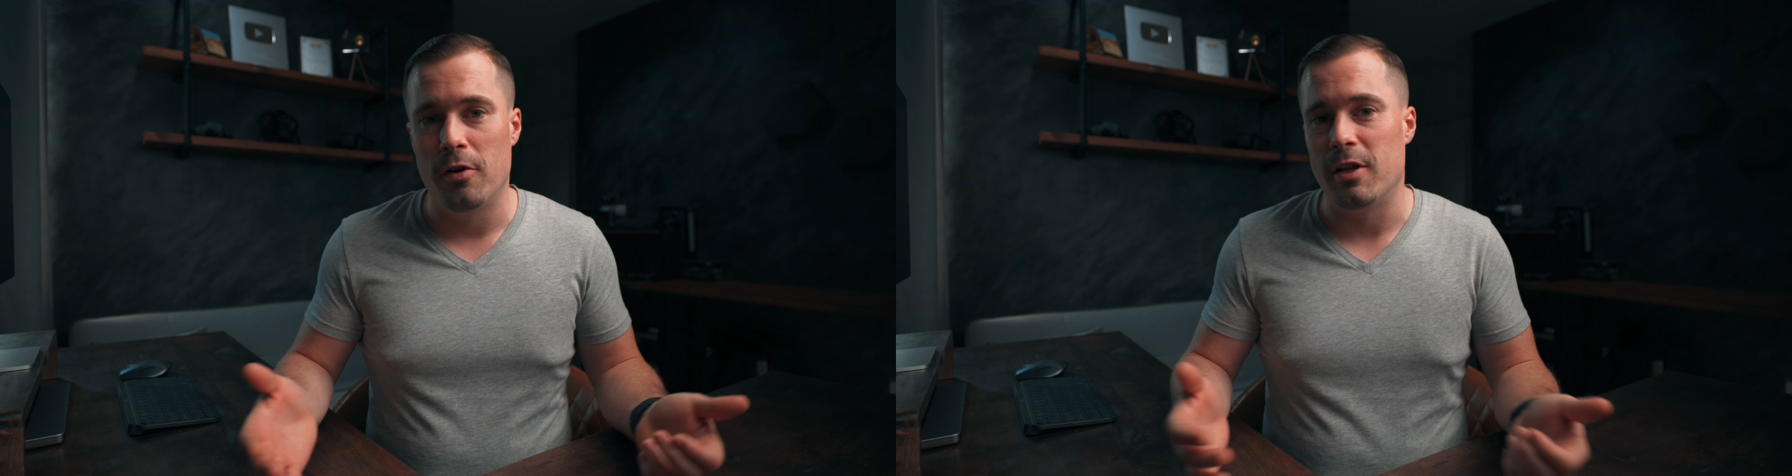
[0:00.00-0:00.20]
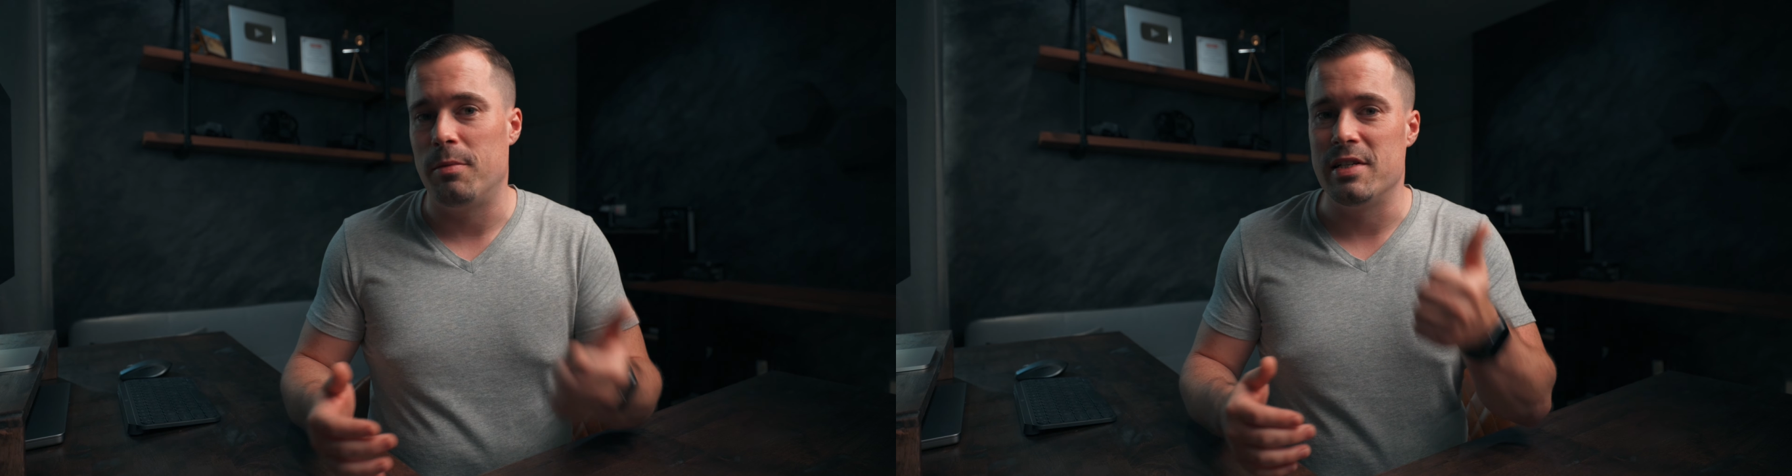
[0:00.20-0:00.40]

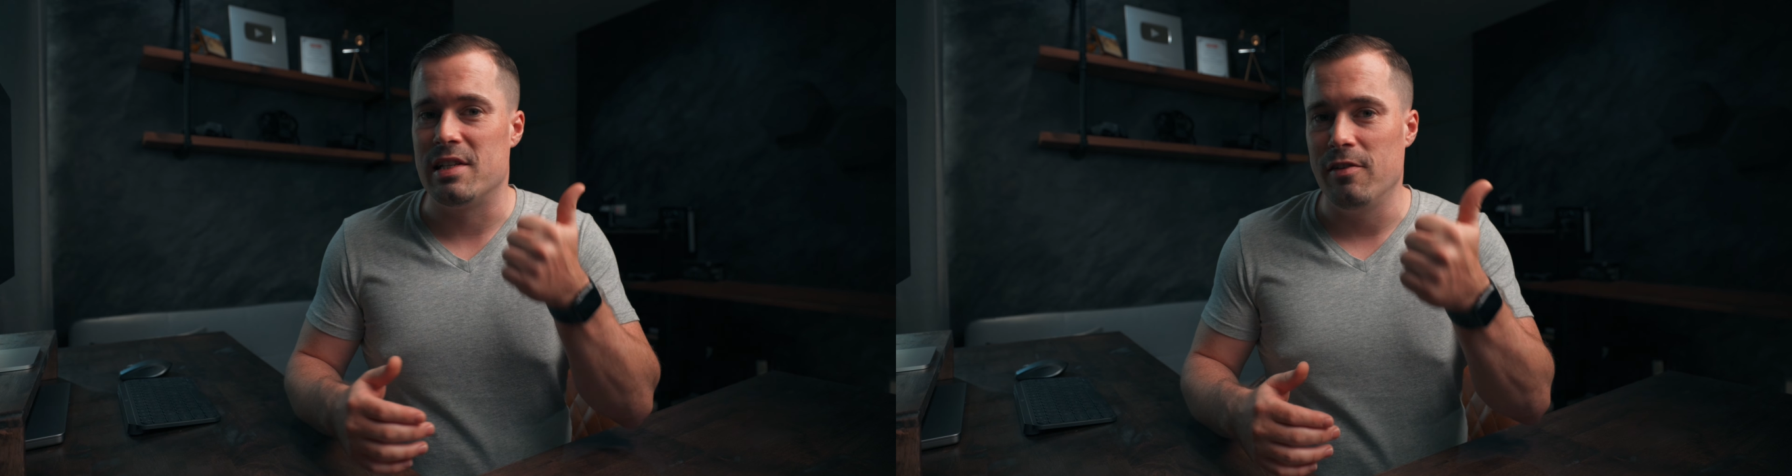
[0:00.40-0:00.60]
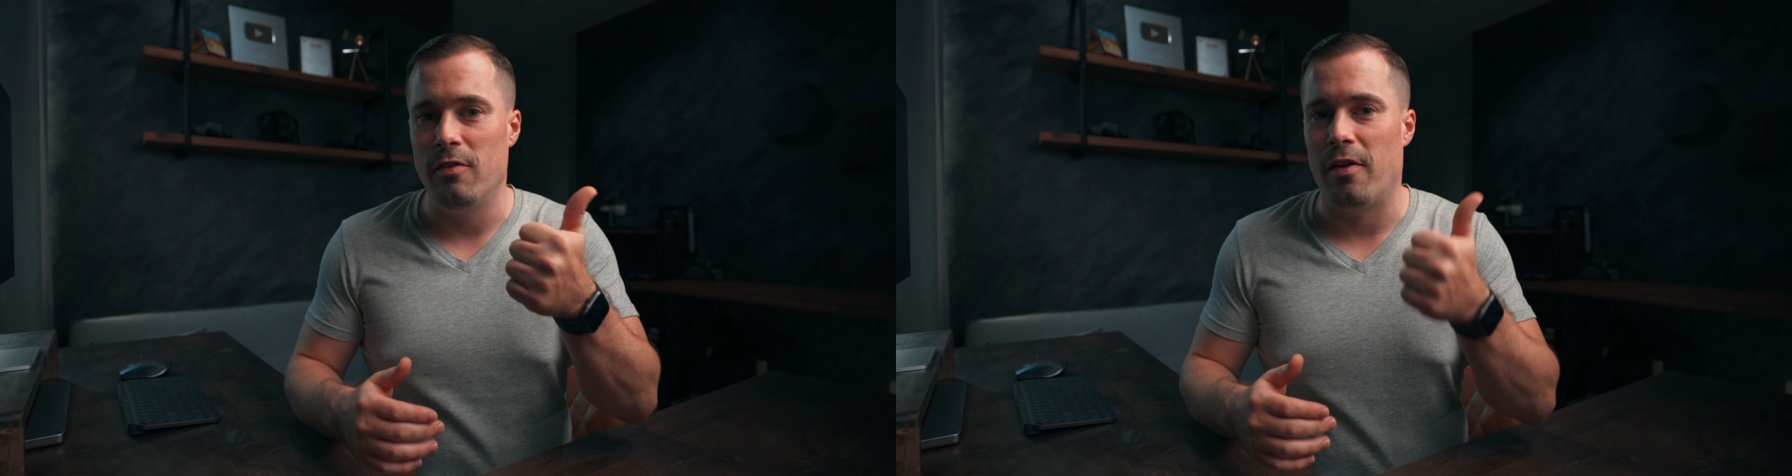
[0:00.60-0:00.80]
then please
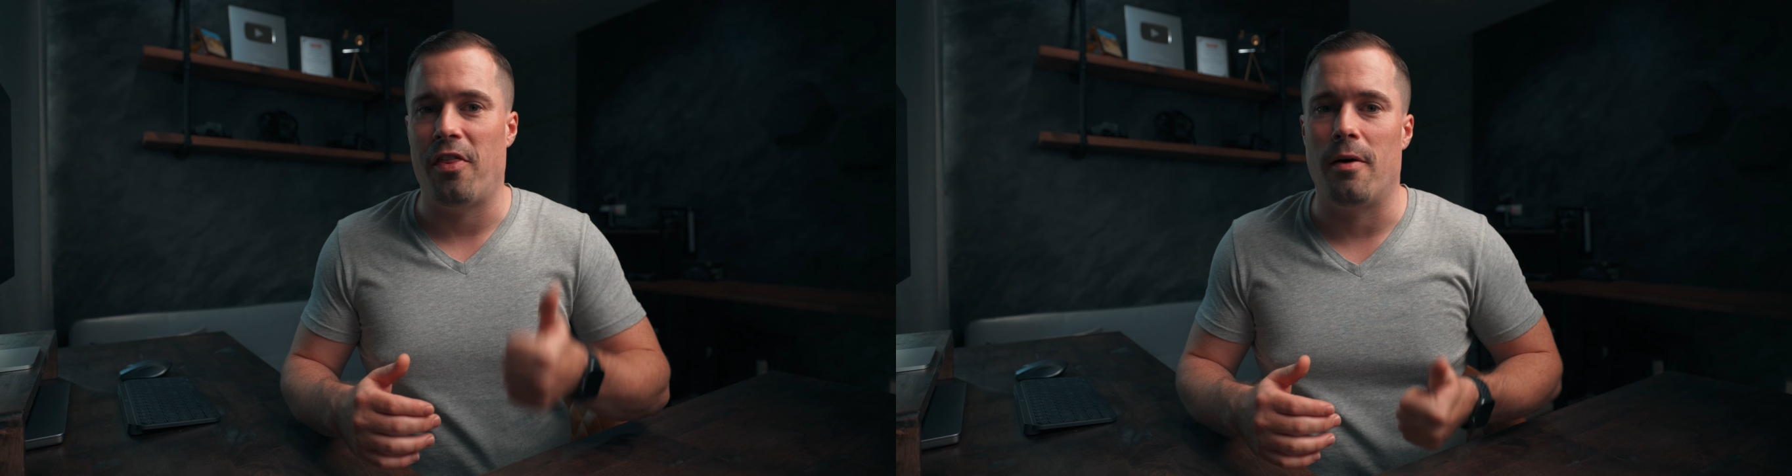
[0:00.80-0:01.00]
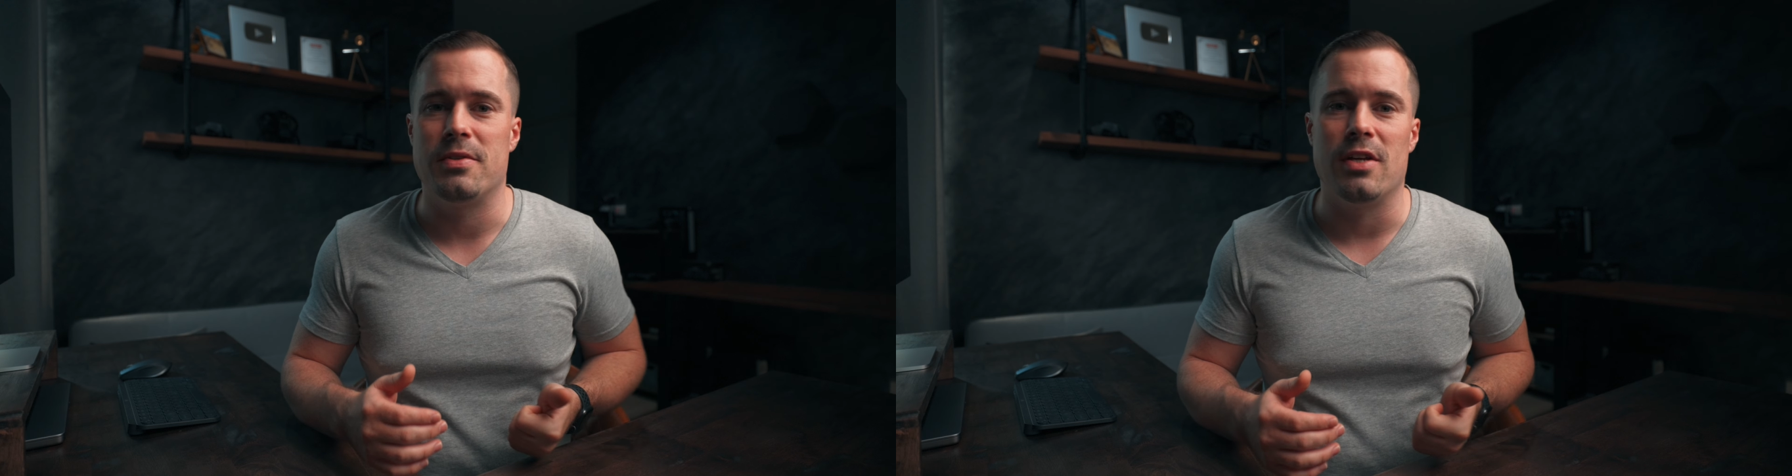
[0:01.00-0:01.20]
leave me a
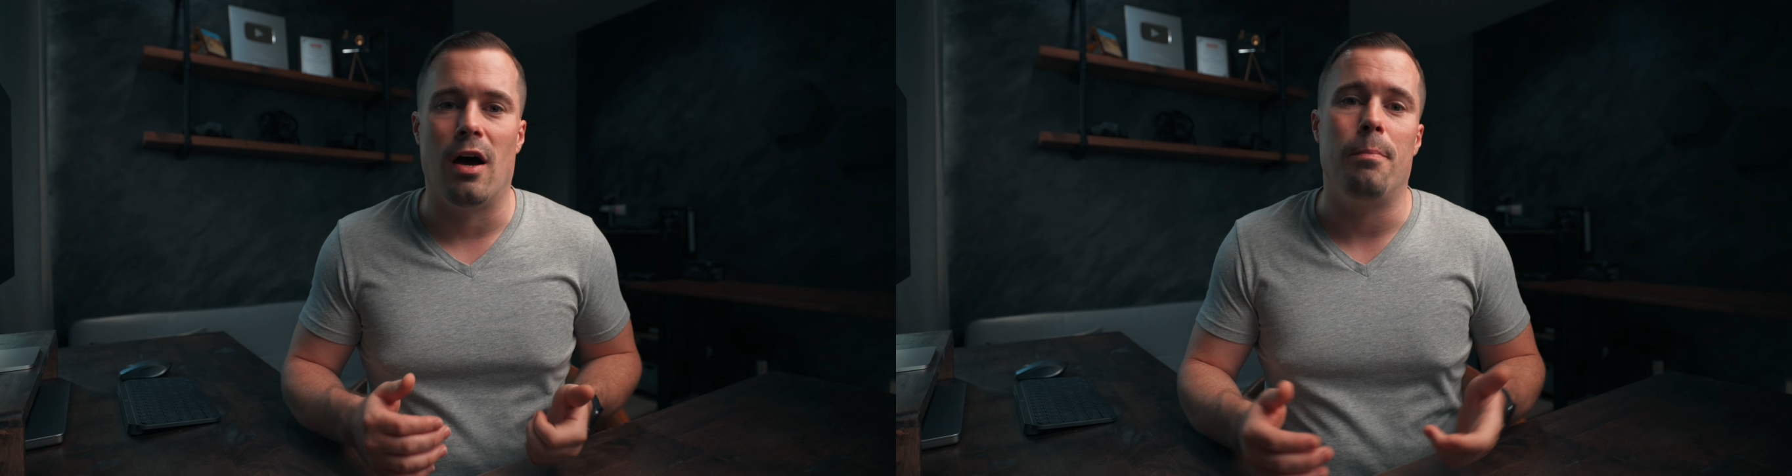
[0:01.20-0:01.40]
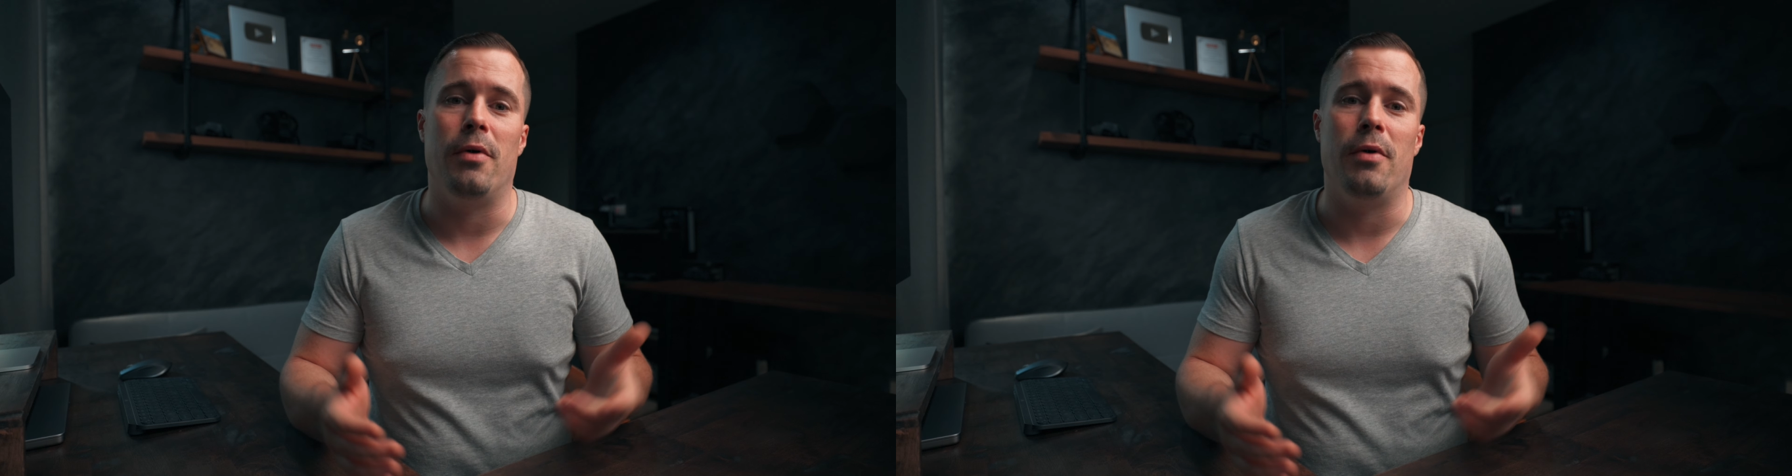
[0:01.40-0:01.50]
thumbs up